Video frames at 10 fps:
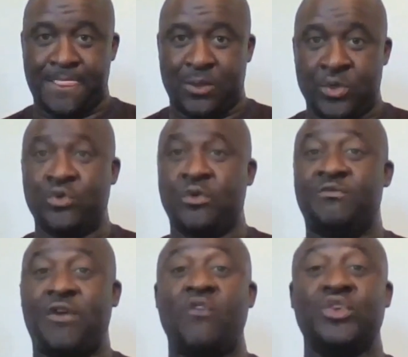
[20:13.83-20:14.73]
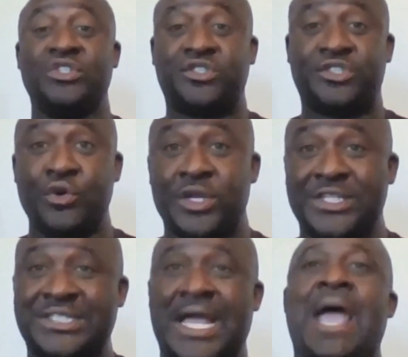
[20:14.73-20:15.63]
when you're involved with
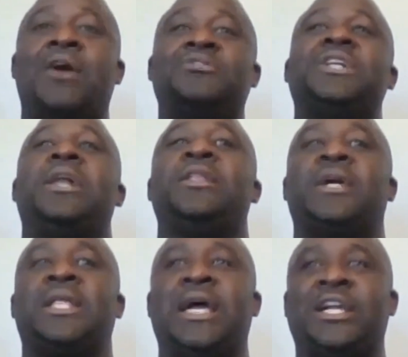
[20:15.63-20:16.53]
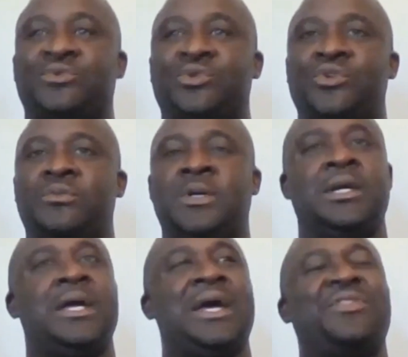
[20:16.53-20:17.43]
students outside of the classroom,
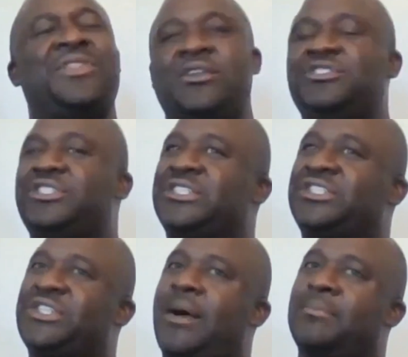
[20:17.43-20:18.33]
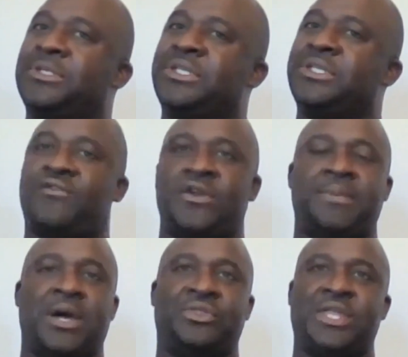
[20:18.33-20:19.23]
I think there's just something different
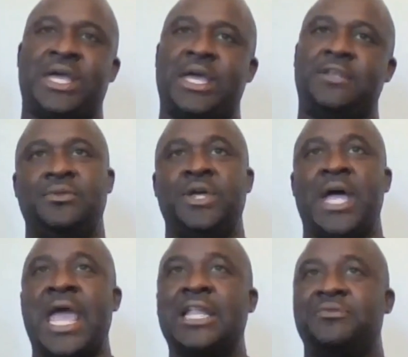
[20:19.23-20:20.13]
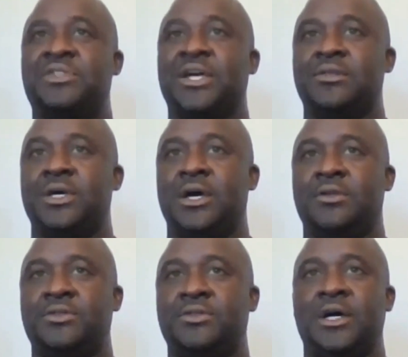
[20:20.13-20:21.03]
about that.
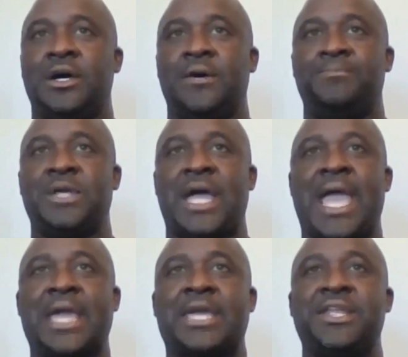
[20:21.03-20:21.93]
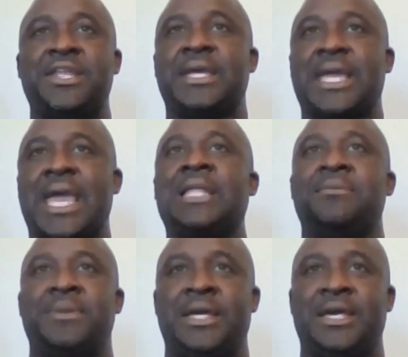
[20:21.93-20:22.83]
The academic
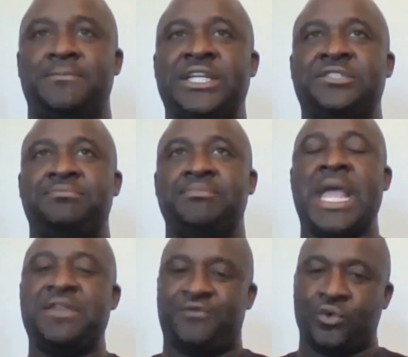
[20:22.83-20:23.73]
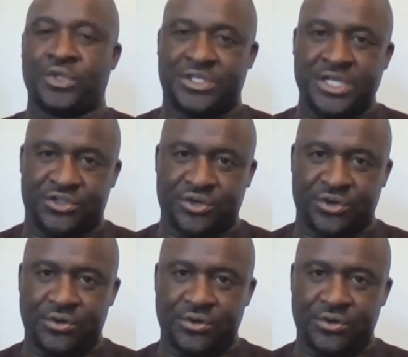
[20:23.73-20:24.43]
element is made for the teacher,